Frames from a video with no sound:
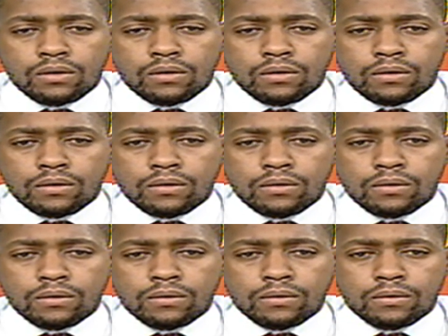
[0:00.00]
our
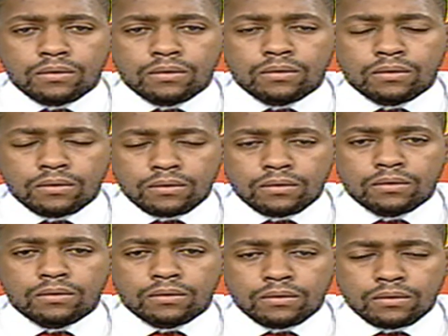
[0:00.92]

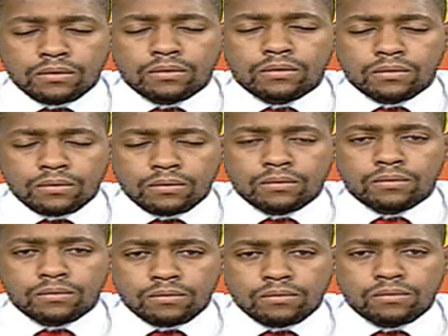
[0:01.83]
digital
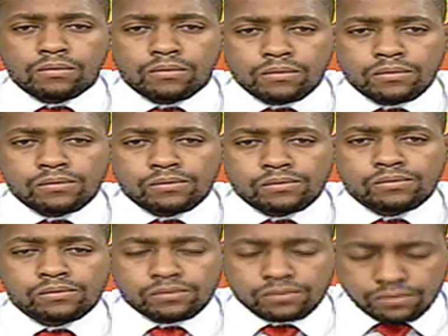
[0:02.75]
system is set
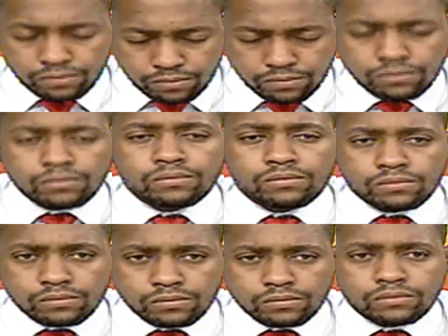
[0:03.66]
up. Hmm?
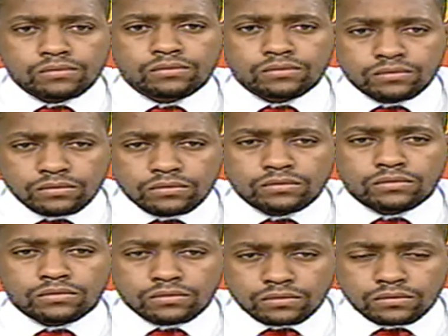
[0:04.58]
We
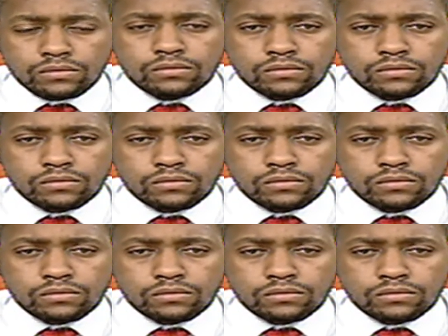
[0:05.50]
have uh,